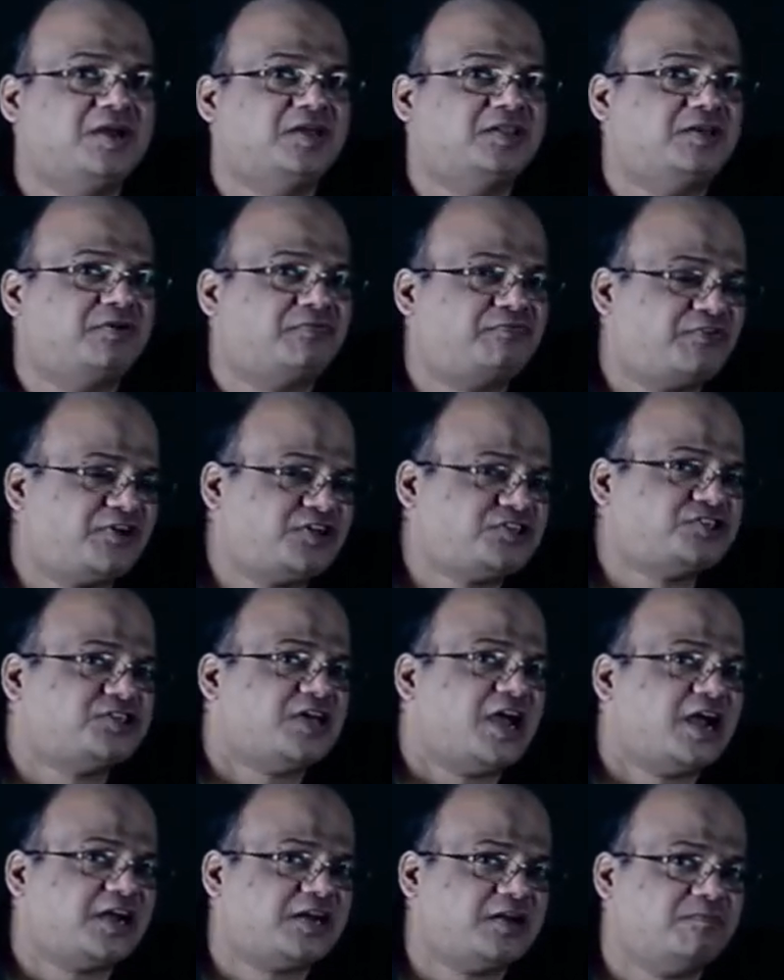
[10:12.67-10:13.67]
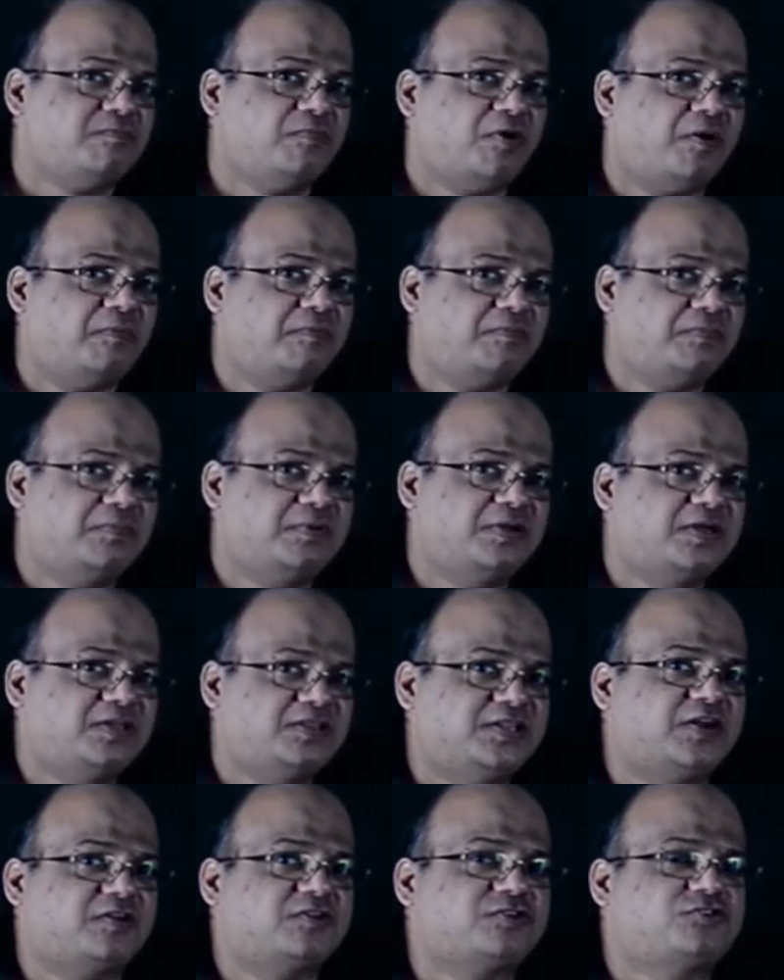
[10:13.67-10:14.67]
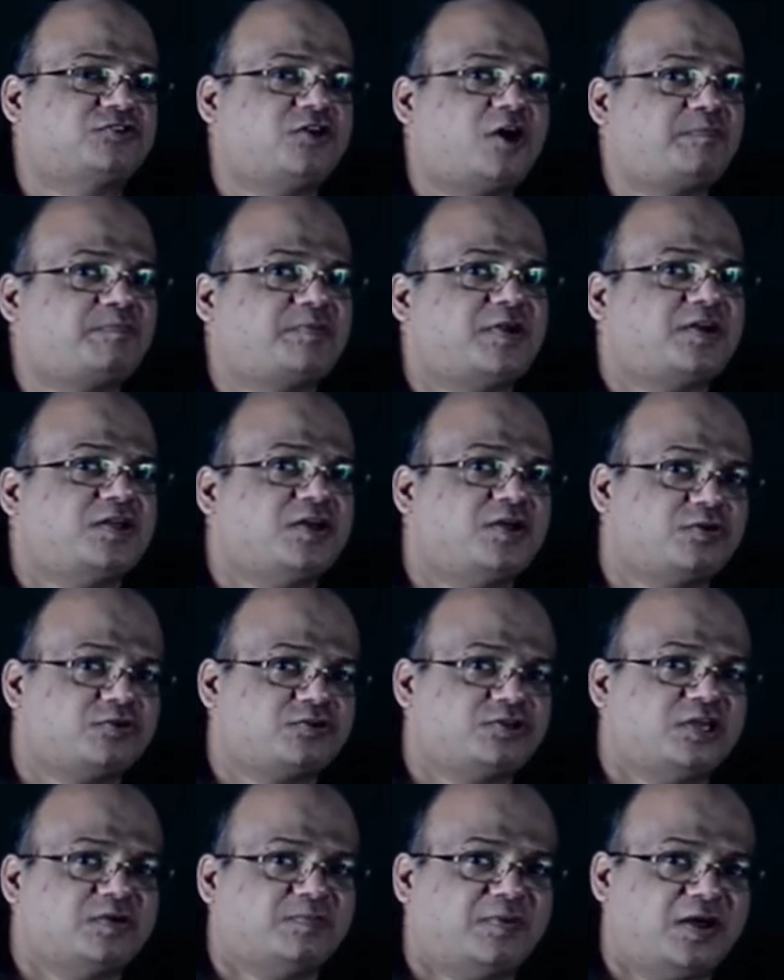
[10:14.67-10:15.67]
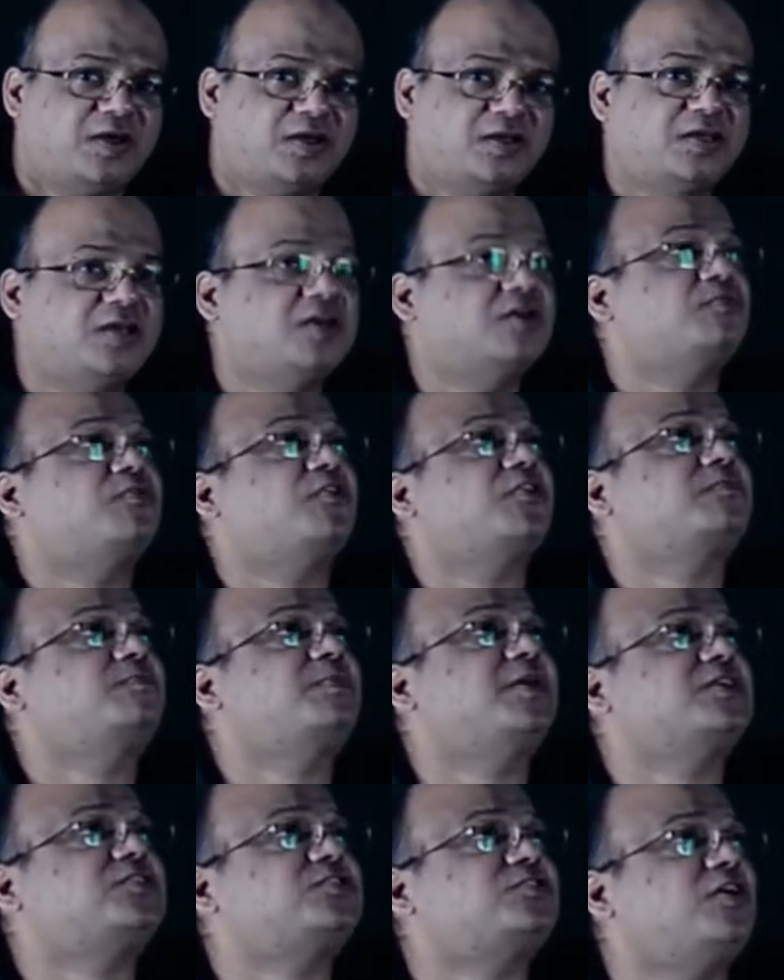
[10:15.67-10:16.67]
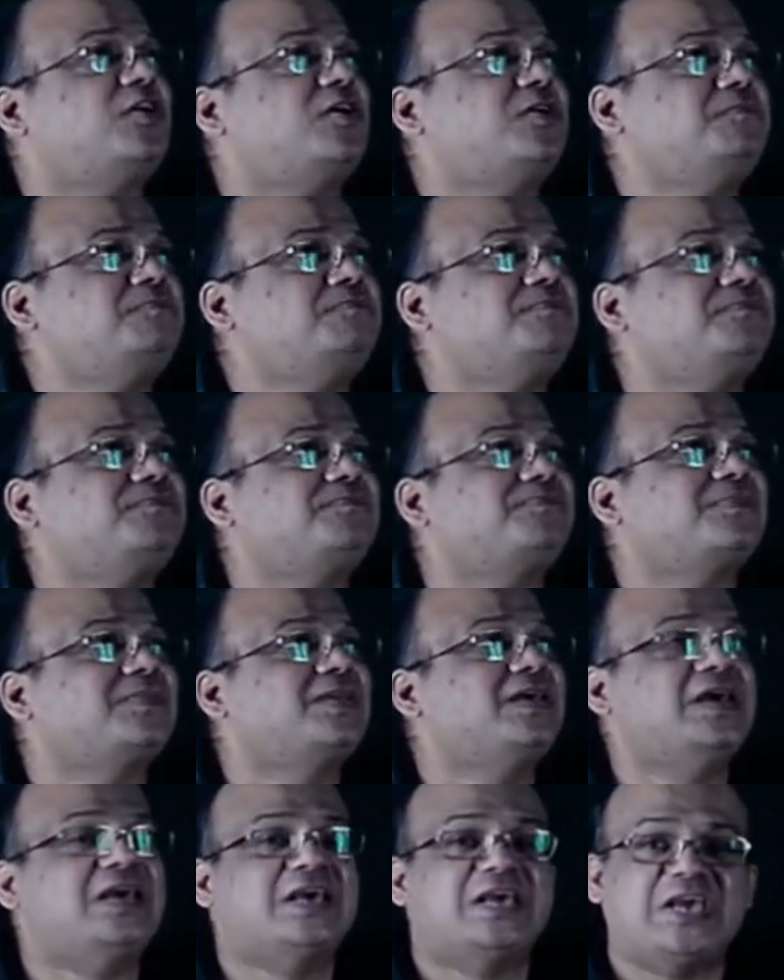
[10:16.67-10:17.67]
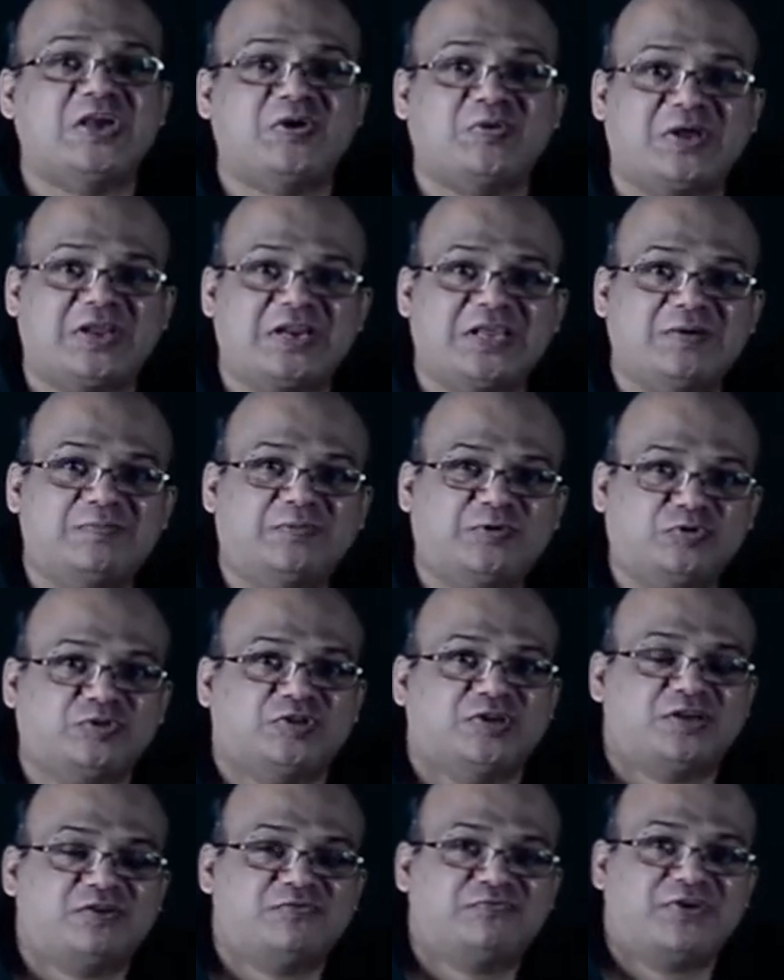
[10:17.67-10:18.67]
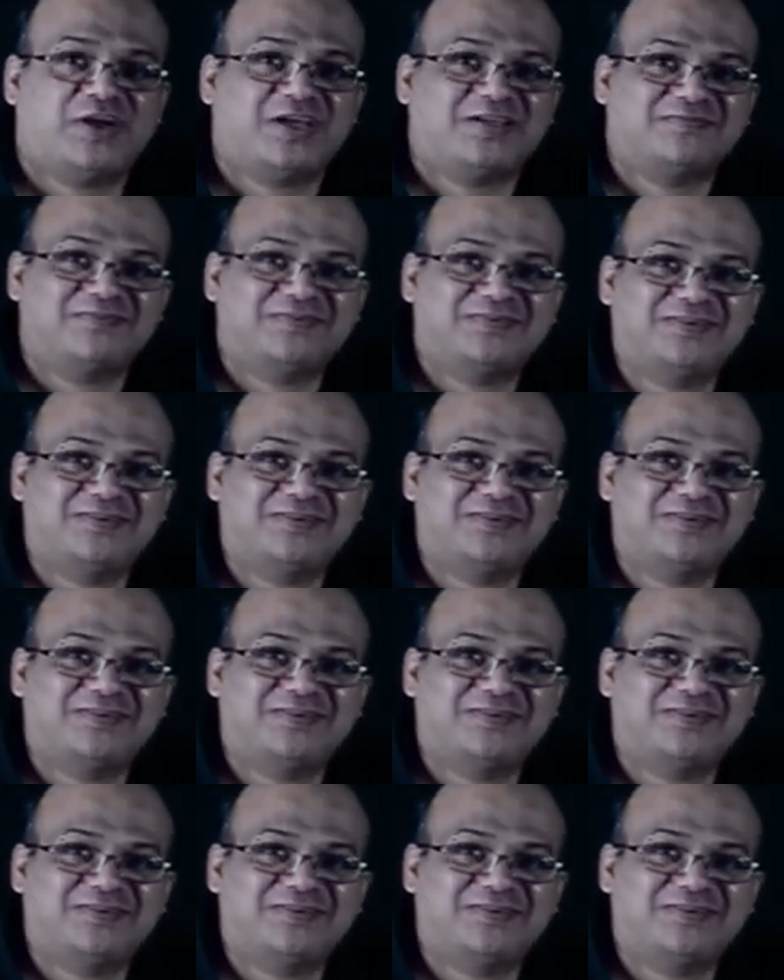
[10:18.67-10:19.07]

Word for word: The first atom bomb that was dropped at Hiroshima was based on uranium 235.